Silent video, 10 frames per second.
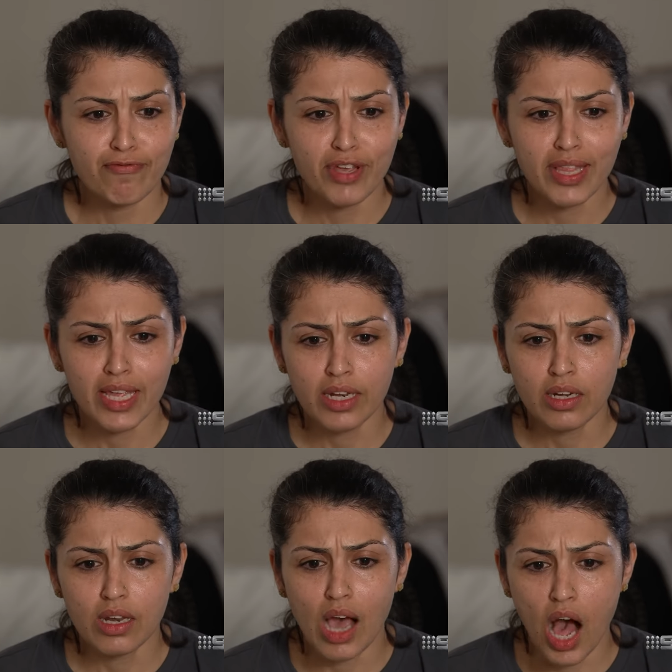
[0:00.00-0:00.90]

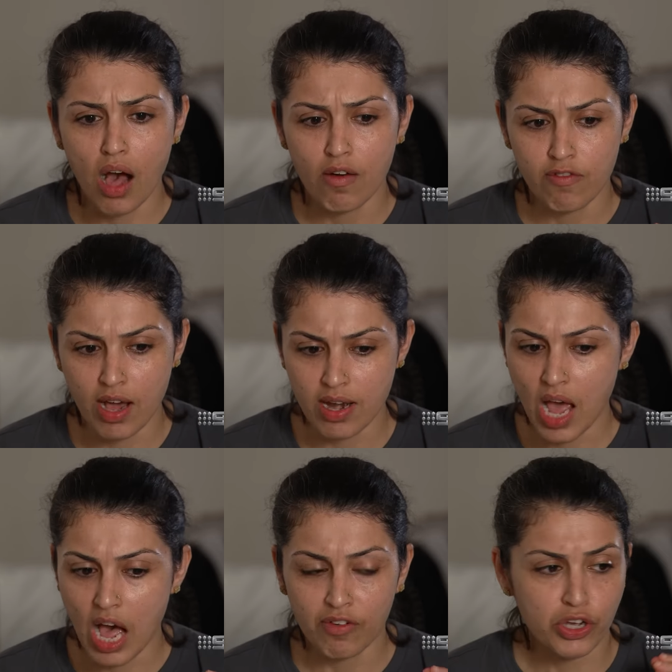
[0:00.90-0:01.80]
Within 1
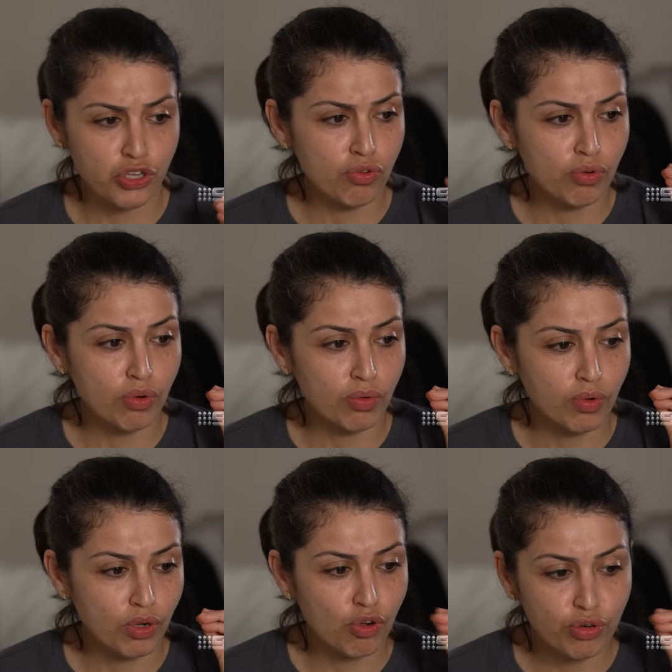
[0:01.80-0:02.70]
hour, you
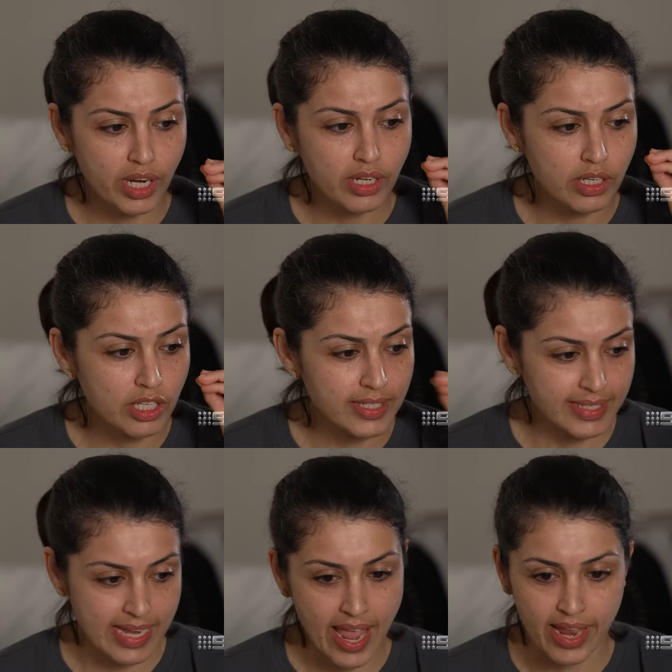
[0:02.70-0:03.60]
couldn't
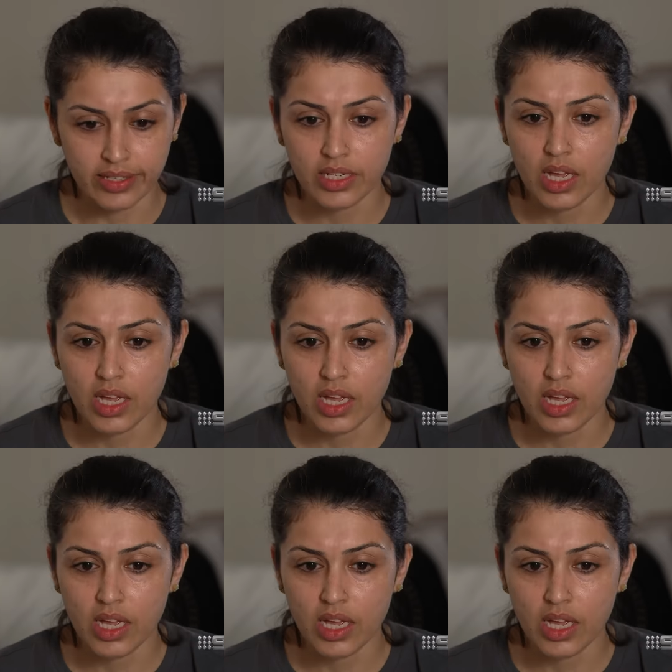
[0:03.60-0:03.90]
stand.